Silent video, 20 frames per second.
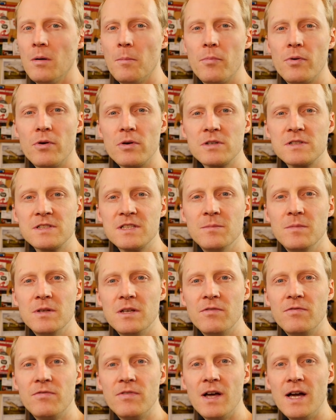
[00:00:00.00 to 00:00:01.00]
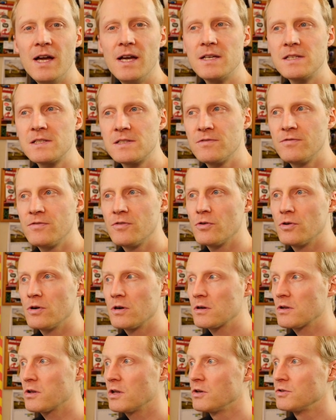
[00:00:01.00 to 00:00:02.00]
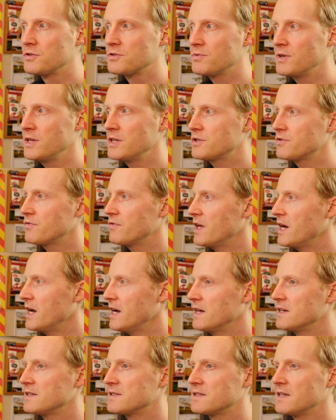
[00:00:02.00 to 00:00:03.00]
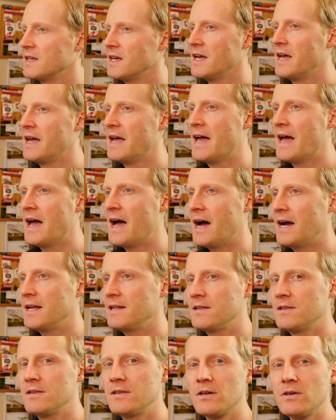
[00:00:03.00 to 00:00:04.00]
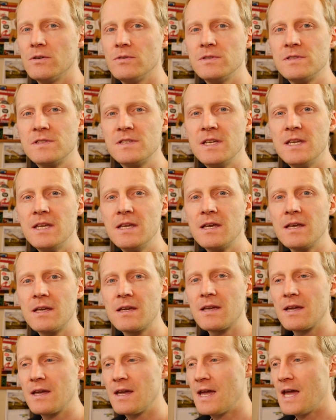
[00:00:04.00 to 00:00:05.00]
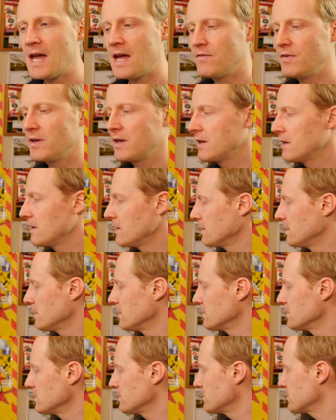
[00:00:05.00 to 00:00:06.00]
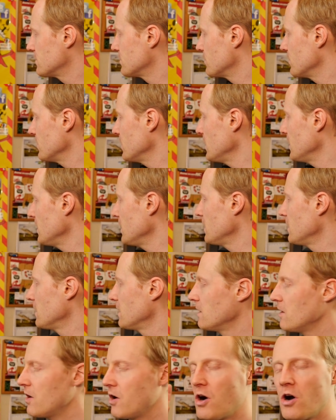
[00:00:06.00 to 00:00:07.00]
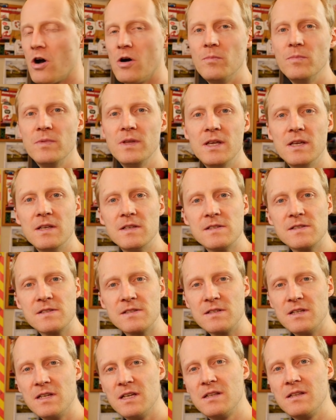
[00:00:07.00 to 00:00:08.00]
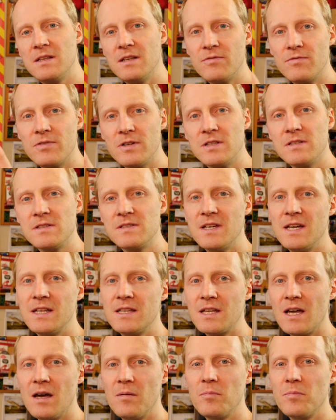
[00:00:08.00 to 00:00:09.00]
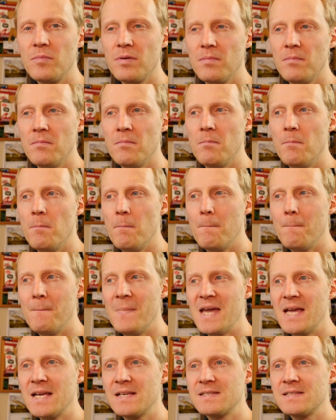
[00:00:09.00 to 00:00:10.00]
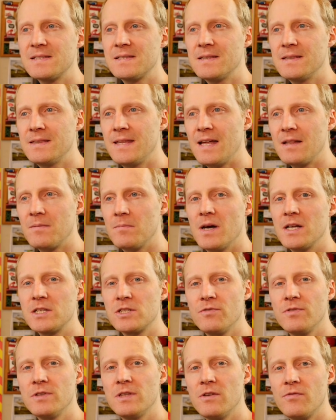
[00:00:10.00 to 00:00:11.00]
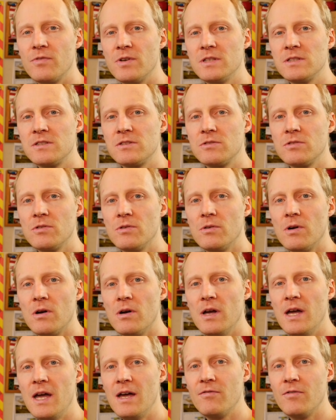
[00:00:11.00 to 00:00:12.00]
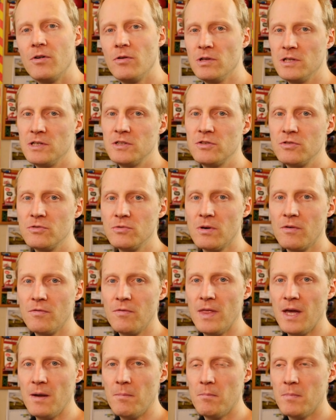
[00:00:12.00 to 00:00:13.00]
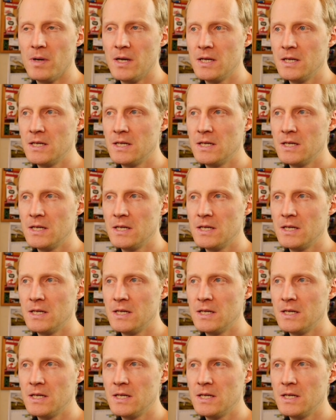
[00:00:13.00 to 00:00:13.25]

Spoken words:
proximity flyers, for close range flyers, I don't think having three omnis in different setup makes that much of a difference to have only two of them.